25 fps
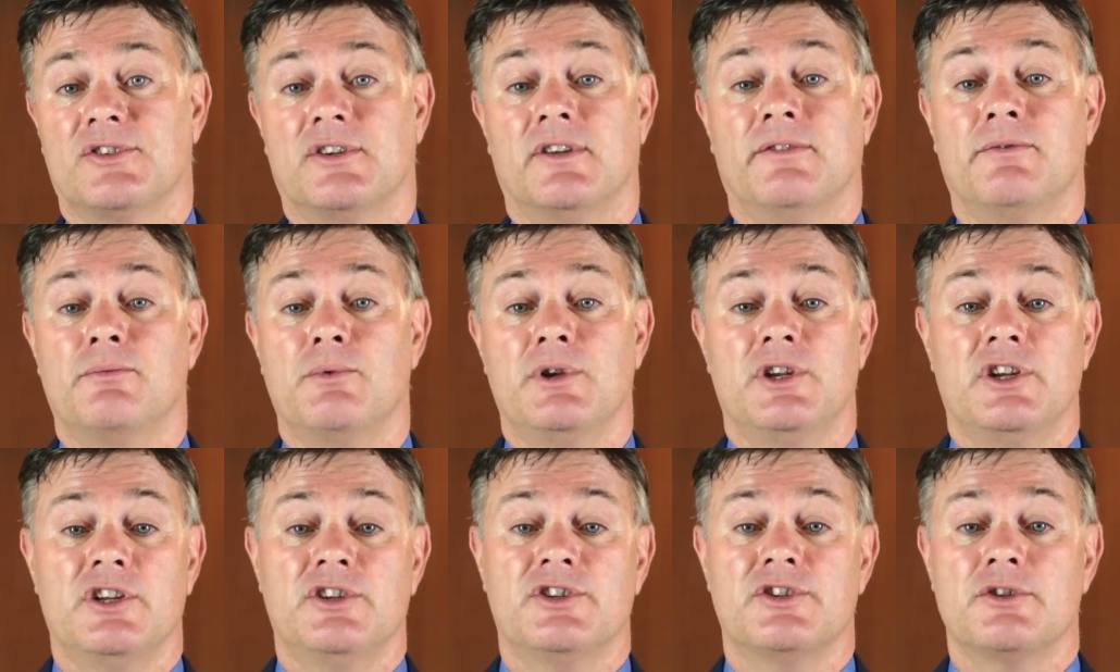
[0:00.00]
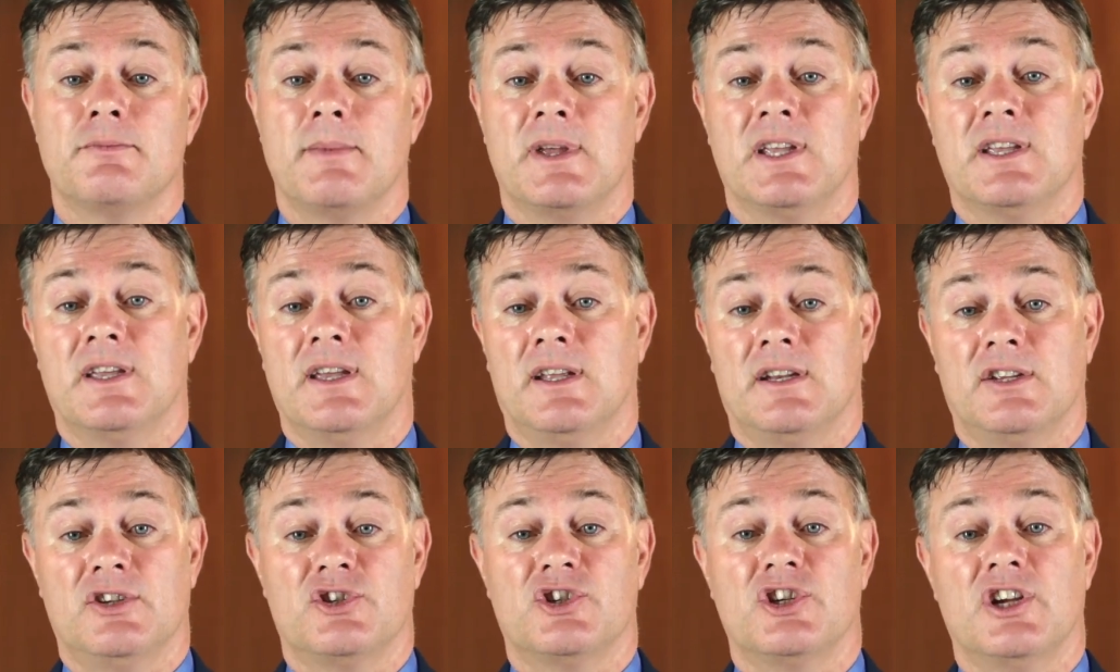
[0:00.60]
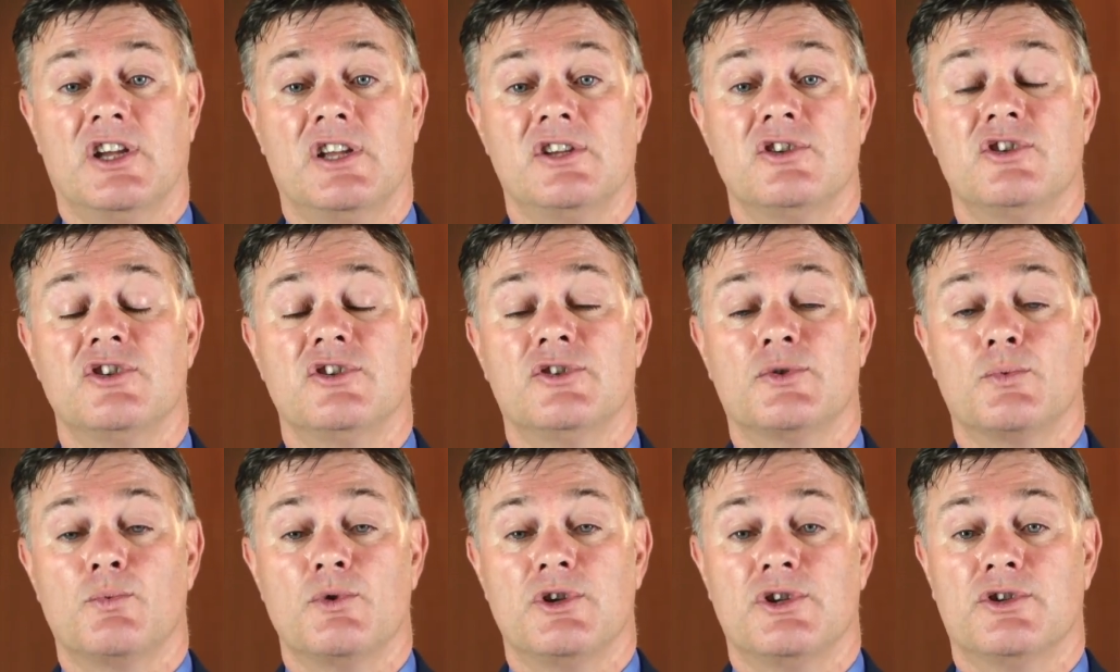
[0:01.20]
And if we need to make any
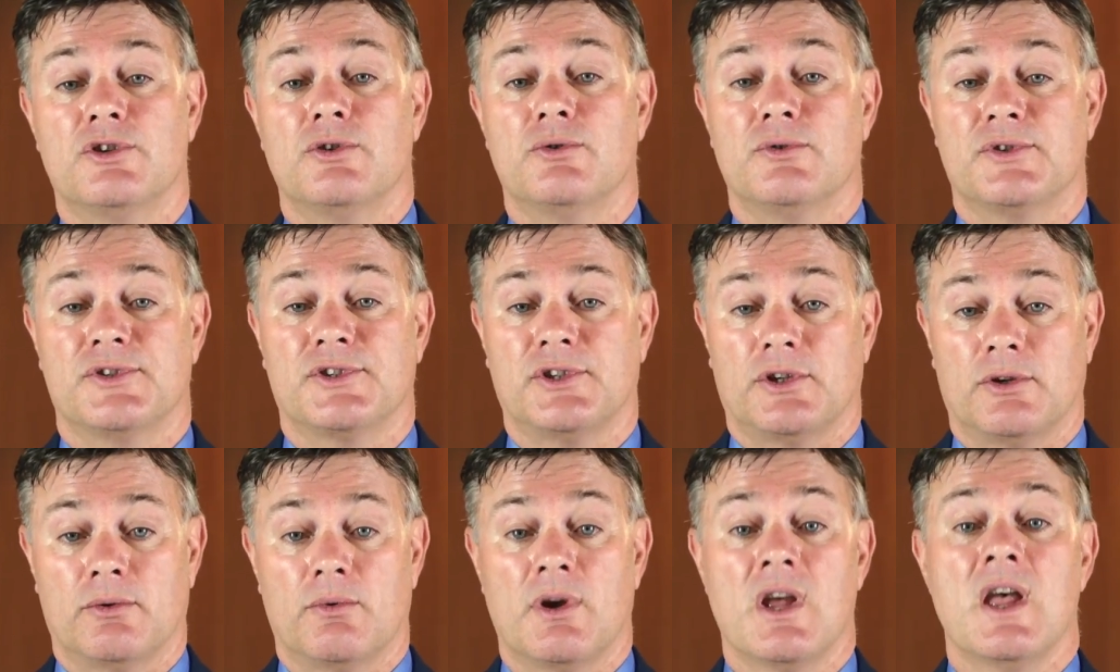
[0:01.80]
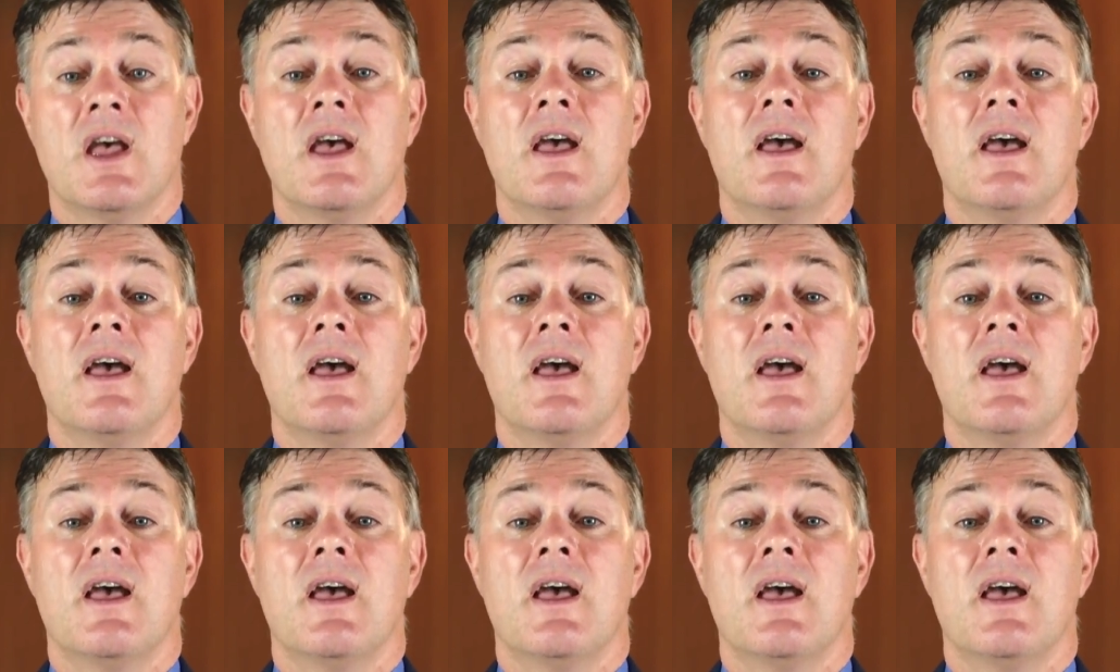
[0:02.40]
changes, we do so.